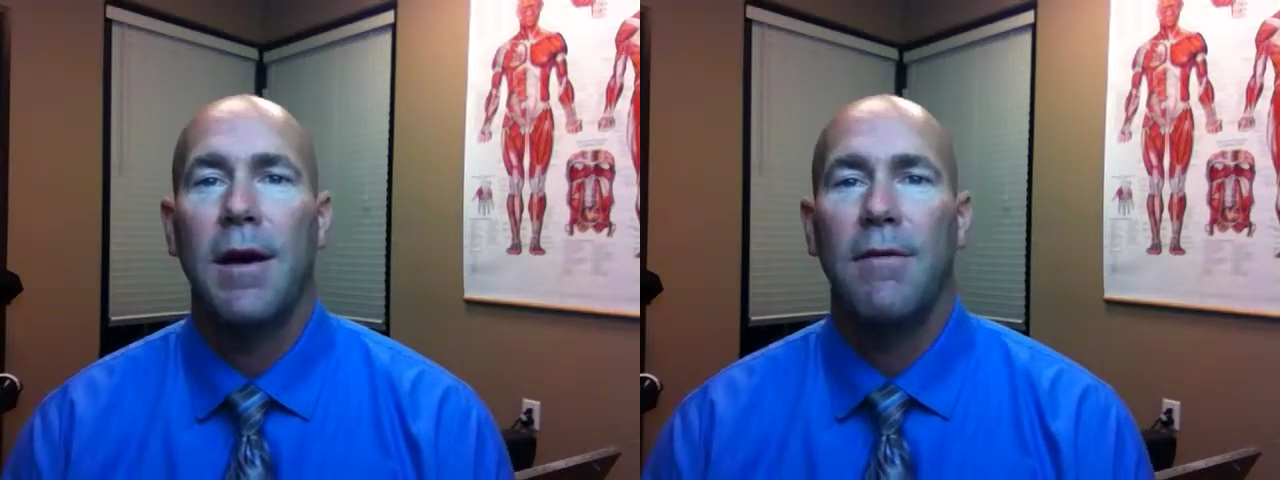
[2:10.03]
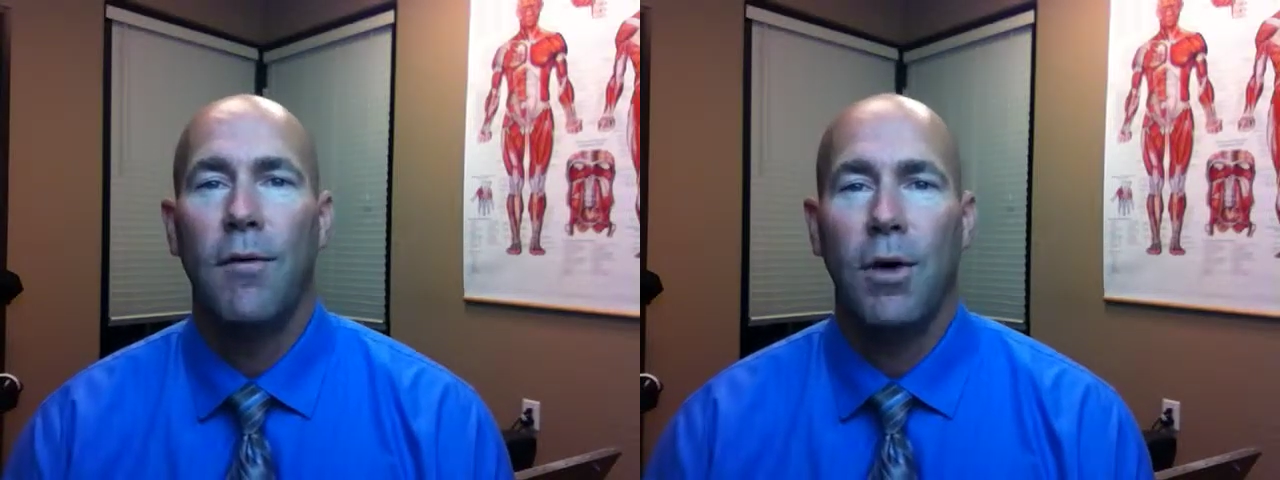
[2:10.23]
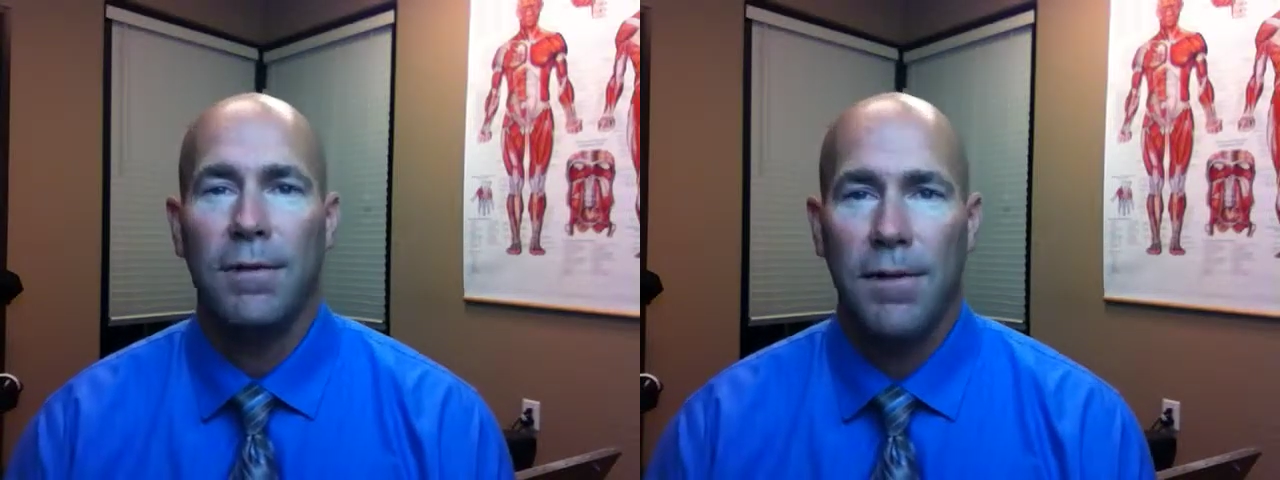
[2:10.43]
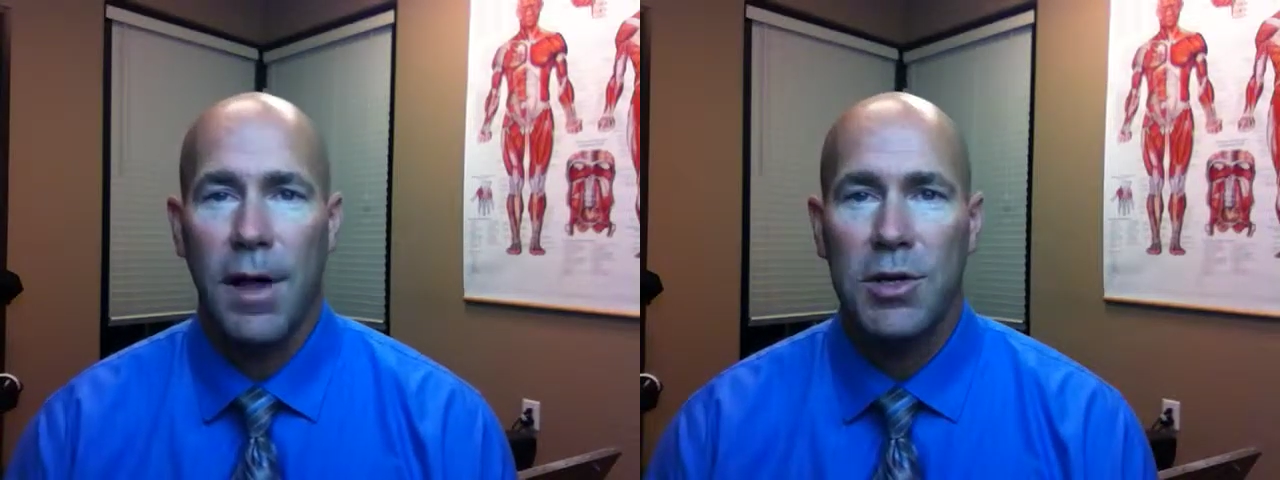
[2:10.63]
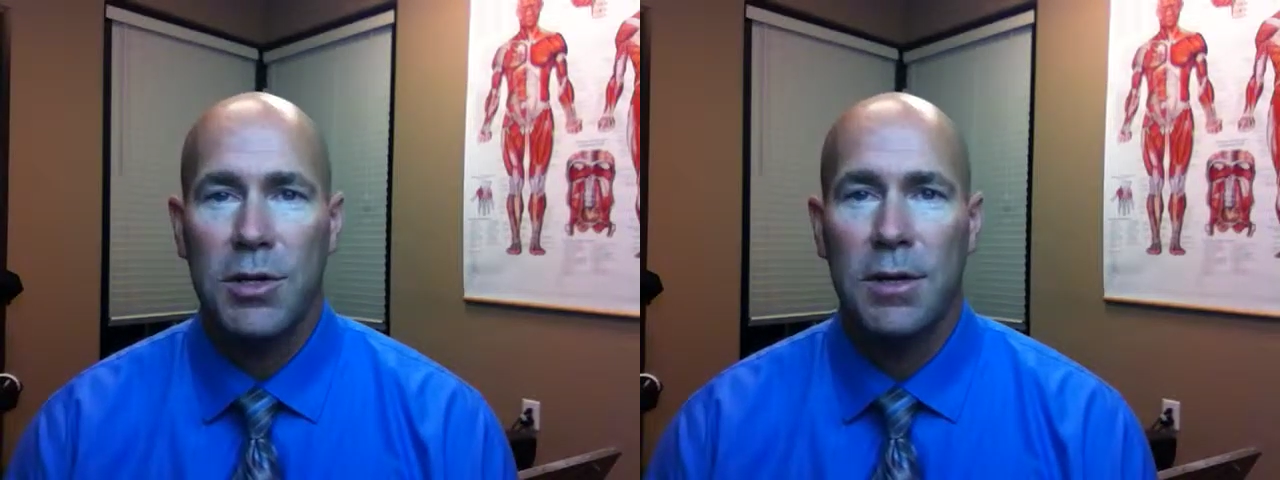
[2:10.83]
Avoid
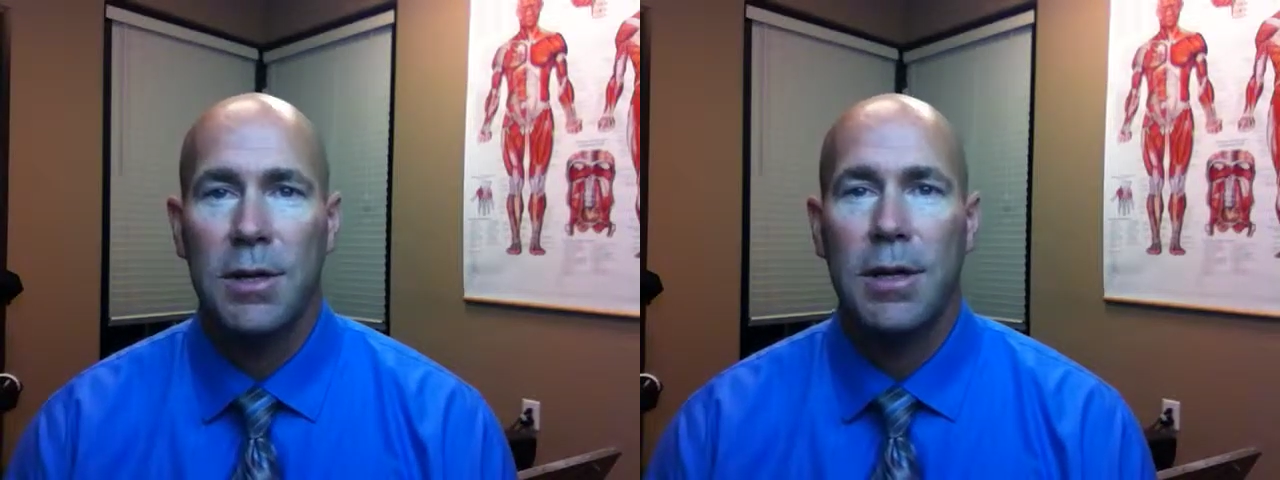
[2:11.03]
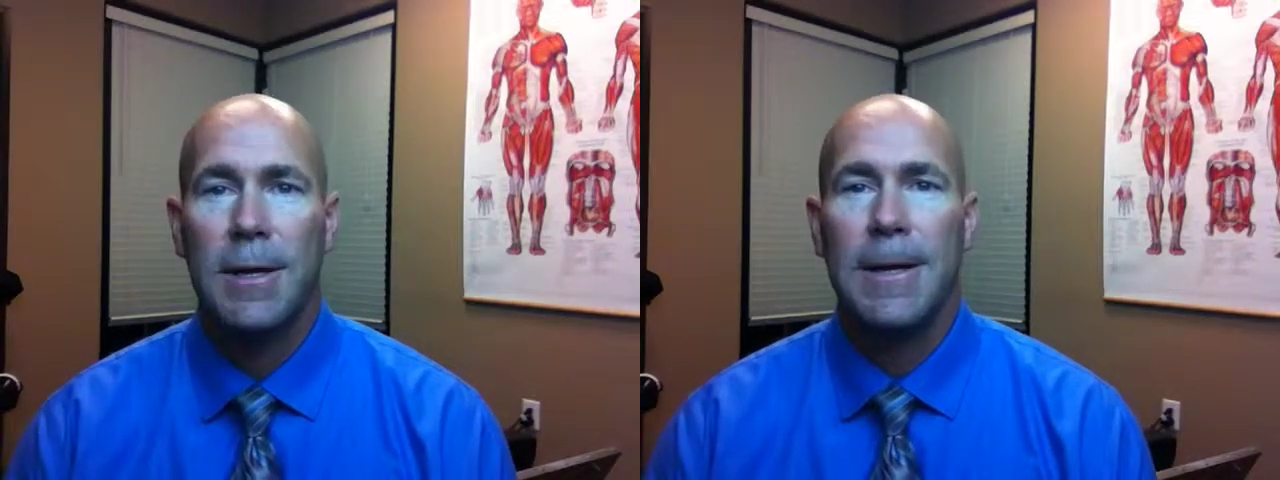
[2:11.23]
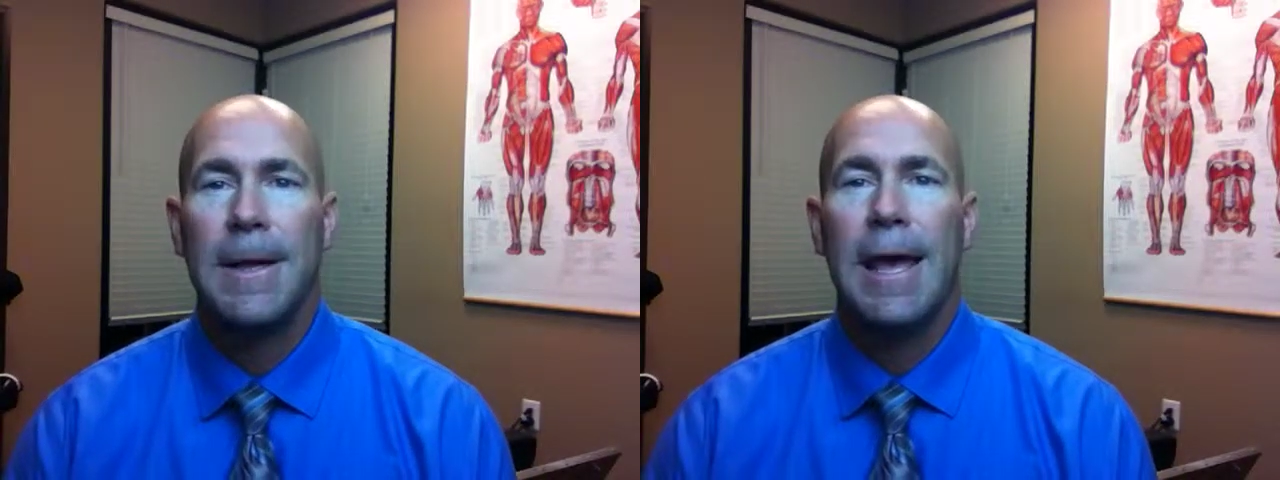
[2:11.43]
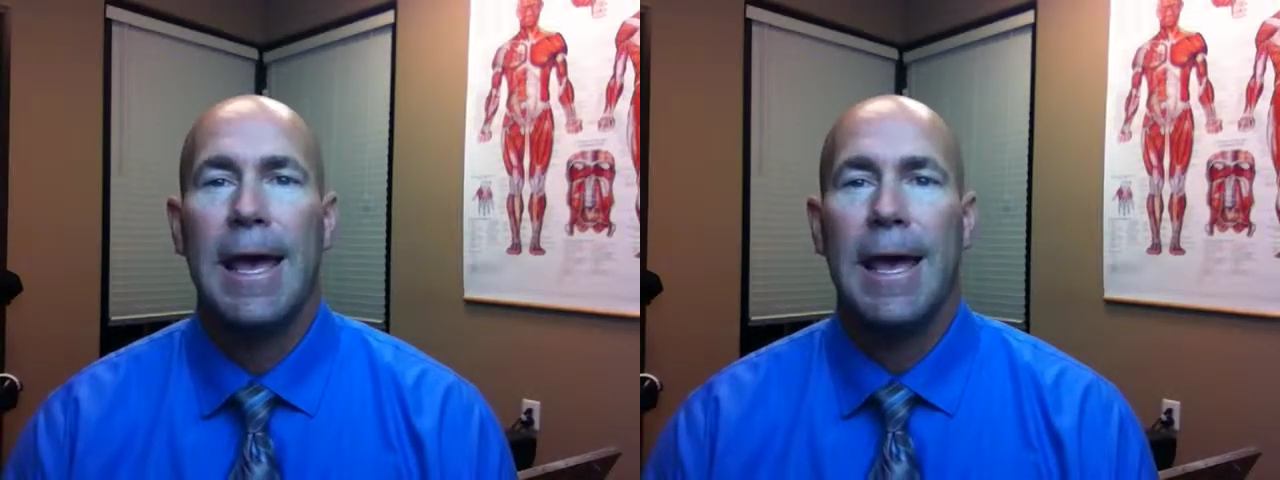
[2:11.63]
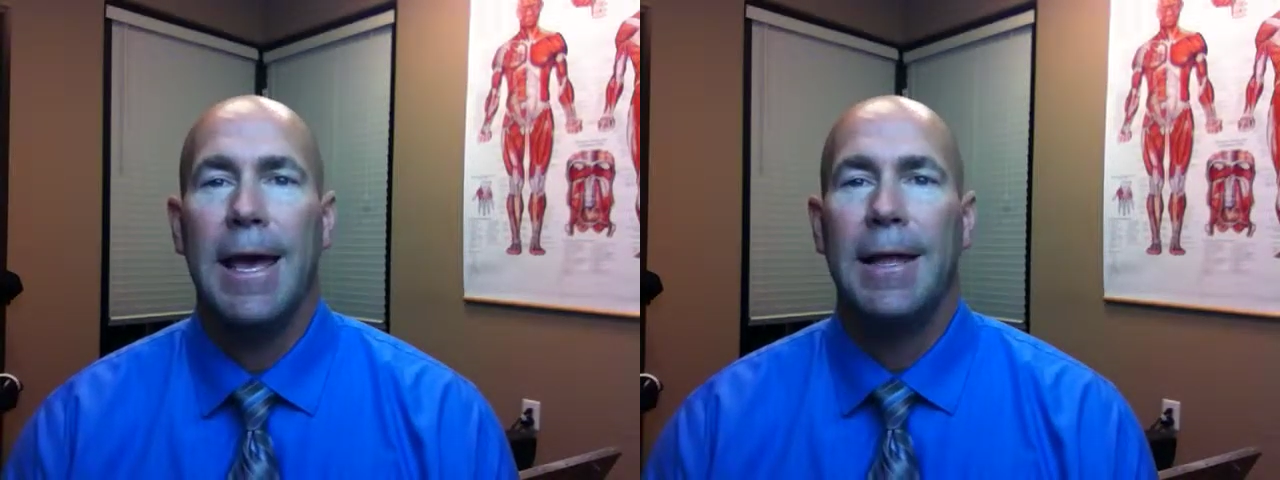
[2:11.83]
flexion
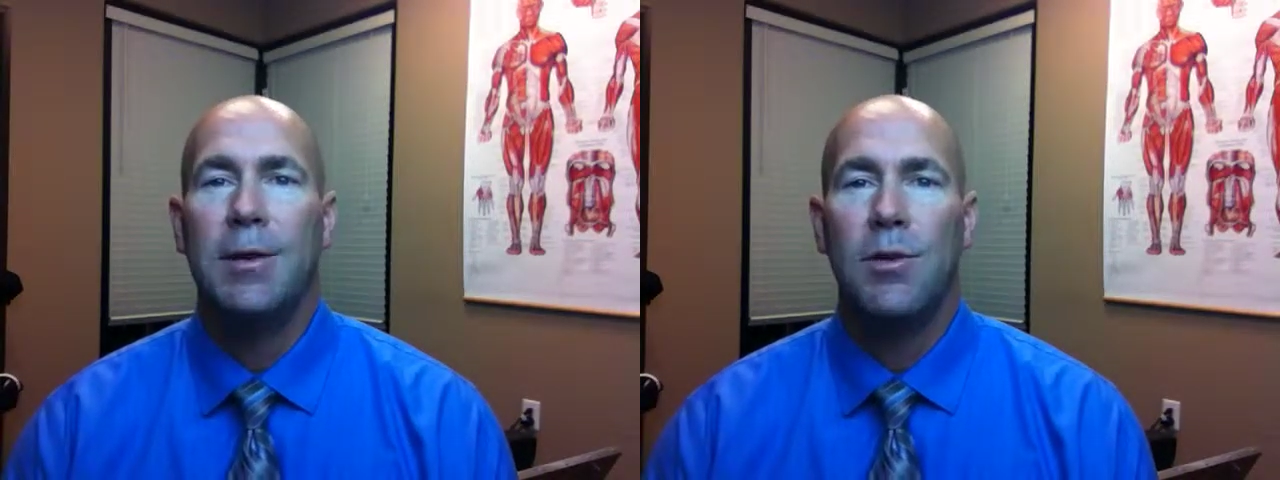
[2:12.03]
and